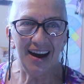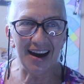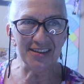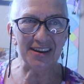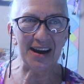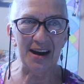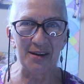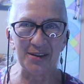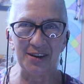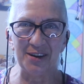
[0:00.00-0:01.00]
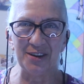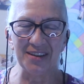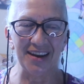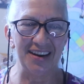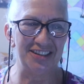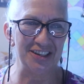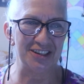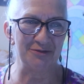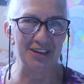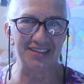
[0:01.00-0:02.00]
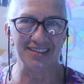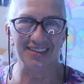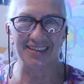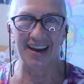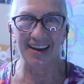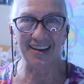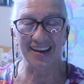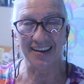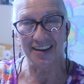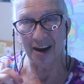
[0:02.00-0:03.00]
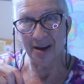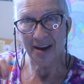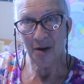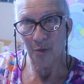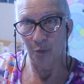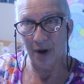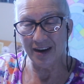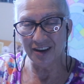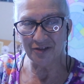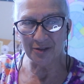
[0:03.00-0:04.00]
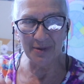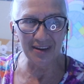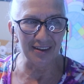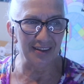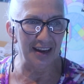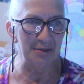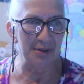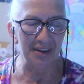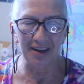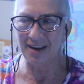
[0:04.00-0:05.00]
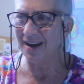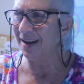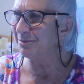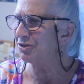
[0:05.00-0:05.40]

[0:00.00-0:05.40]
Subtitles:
on the counter that just recently got canned up, waiting for me to label it. I'm